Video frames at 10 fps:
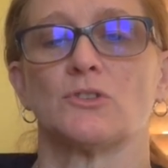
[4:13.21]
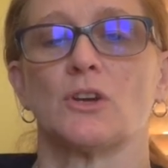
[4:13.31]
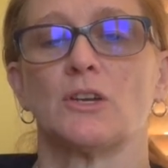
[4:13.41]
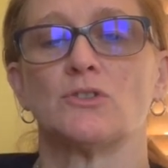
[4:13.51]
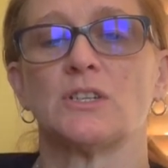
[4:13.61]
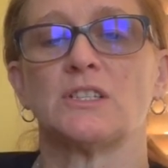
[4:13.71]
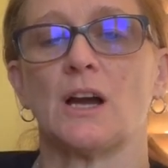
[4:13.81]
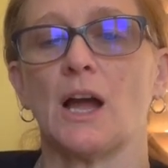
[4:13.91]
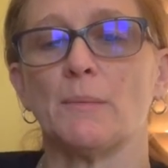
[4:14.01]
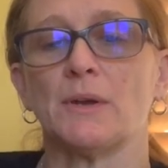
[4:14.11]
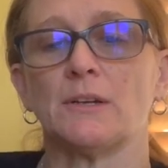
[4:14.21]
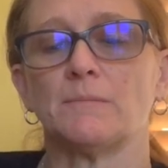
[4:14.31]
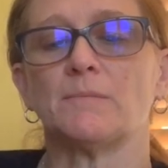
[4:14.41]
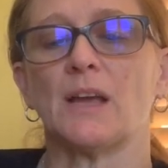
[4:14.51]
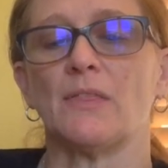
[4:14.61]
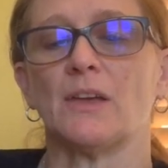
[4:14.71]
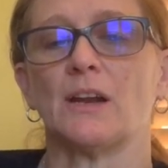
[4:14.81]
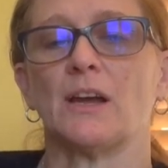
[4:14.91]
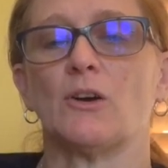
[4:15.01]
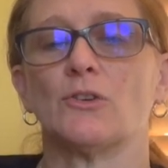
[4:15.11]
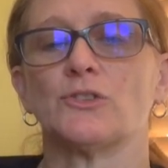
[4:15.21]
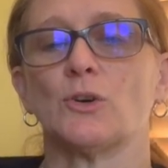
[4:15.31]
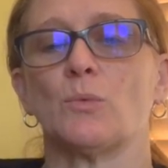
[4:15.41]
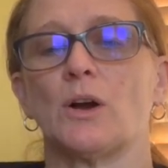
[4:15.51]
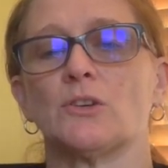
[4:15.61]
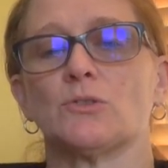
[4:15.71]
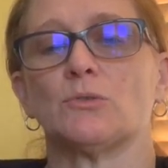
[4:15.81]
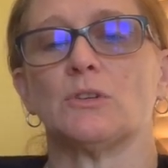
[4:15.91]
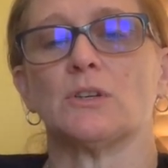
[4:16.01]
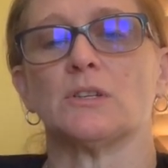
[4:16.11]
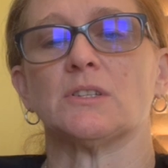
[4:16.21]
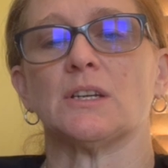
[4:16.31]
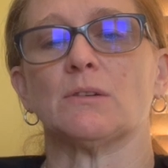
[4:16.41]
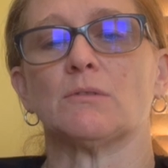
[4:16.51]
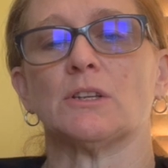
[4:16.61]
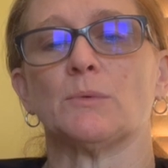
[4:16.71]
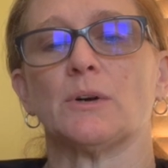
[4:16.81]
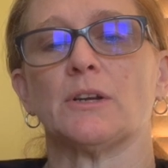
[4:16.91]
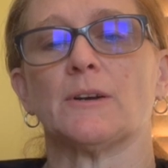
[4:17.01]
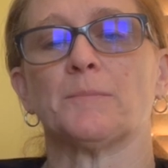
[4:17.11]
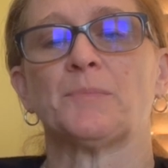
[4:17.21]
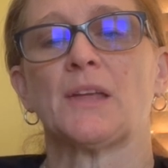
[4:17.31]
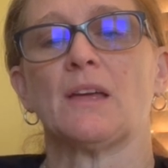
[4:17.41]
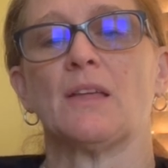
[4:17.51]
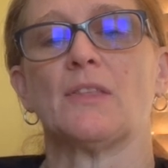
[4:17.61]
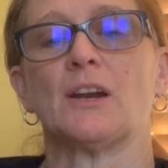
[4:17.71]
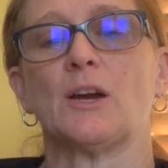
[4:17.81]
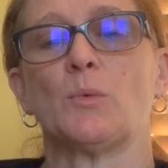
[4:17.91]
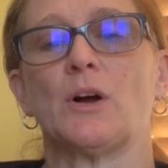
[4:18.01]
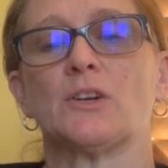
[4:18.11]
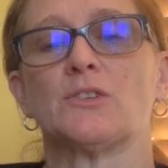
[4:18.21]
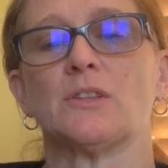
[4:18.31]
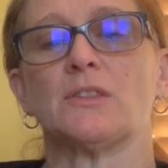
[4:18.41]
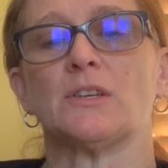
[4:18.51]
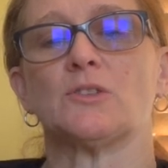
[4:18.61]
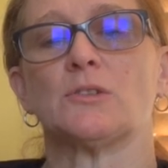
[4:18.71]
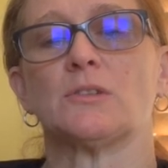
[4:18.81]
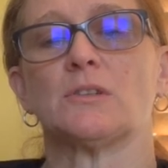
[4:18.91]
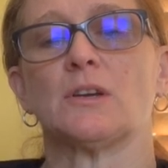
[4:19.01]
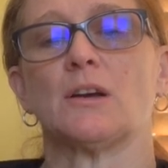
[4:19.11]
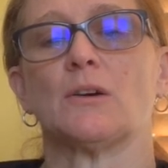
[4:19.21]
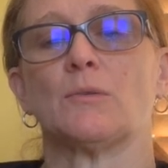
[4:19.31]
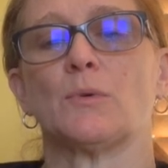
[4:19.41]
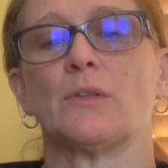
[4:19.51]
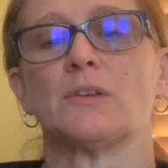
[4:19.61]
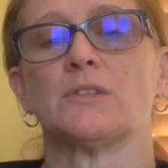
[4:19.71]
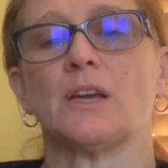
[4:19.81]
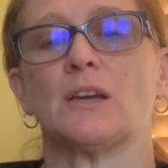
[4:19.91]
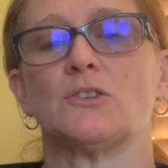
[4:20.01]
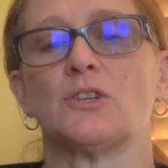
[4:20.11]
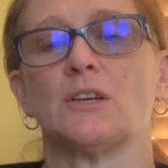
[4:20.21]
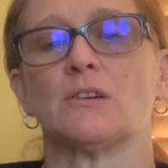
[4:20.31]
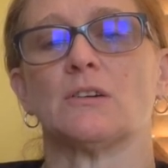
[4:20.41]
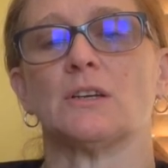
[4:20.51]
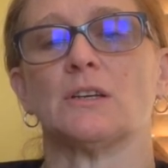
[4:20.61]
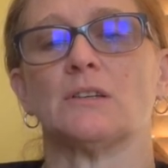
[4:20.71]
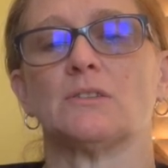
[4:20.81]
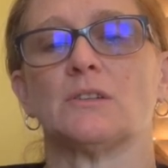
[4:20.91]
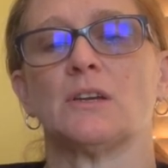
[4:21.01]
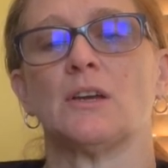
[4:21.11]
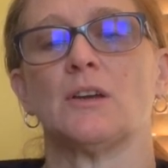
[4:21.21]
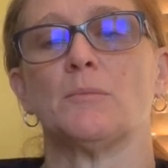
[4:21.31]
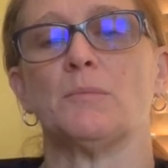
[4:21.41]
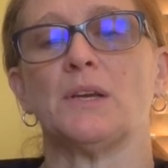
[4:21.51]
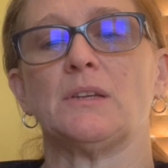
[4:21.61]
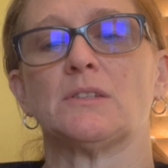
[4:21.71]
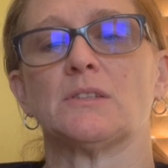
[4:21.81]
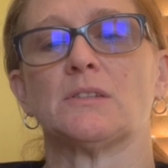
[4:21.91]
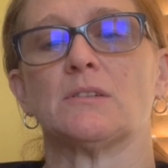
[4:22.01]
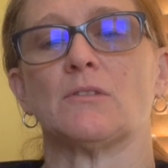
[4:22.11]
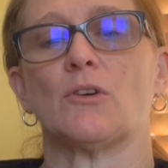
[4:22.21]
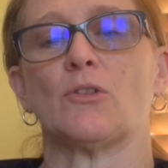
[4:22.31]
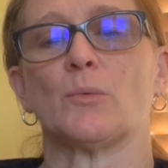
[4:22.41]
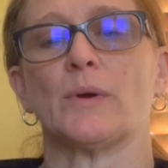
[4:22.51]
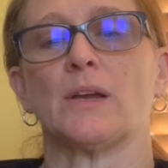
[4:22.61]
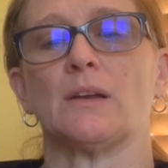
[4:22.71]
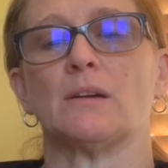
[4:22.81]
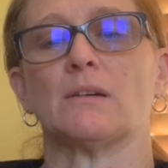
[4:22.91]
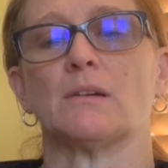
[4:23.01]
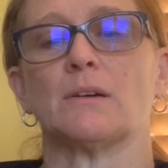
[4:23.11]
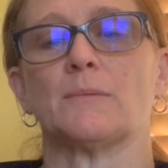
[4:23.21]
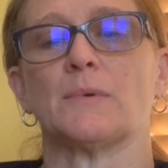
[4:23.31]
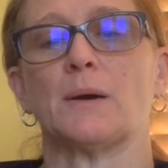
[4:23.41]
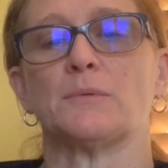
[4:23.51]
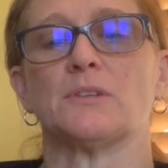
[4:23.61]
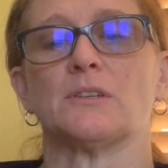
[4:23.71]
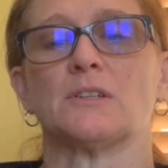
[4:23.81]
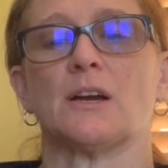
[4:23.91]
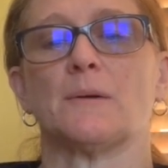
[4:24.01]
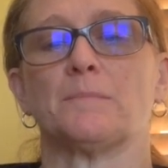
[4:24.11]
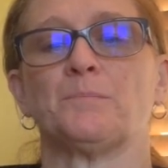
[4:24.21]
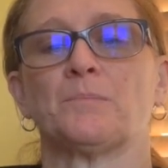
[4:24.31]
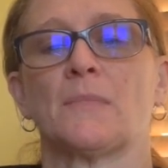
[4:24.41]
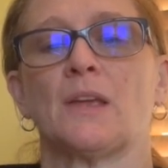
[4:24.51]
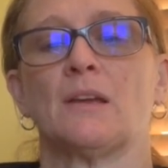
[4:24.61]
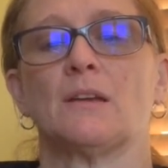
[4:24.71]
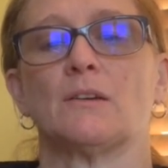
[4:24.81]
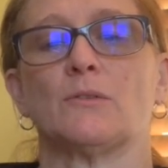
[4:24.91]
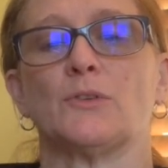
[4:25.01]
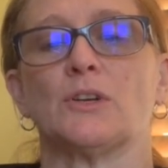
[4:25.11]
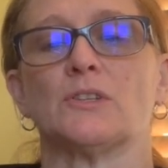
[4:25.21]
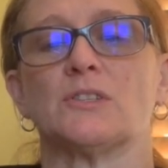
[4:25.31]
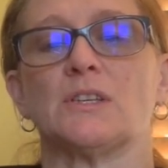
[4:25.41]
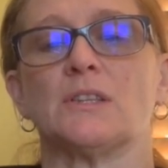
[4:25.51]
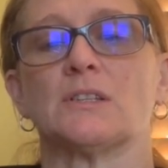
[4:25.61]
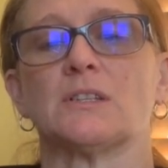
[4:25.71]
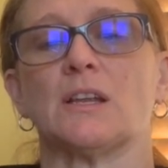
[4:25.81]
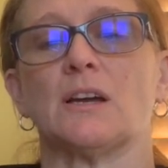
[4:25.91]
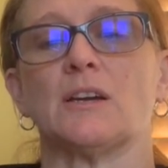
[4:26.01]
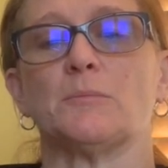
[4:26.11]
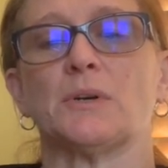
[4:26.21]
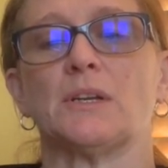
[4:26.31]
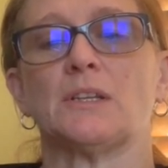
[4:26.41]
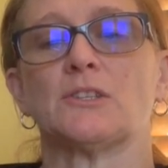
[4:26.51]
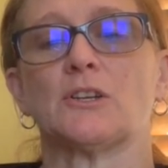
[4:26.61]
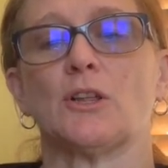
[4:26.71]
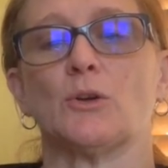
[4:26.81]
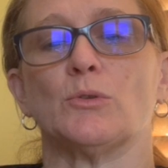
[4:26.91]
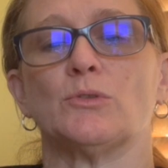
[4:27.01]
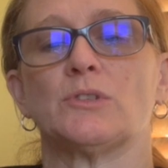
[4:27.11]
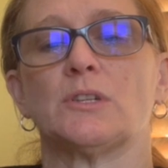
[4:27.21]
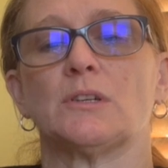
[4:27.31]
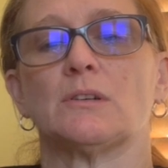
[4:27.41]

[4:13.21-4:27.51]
So I usually time it, and then I also watch, oh, you can see it really well here. And then I watch that this, where this edge here is, meets all the way up to the top. I don't know if you can see this line, but it's closed.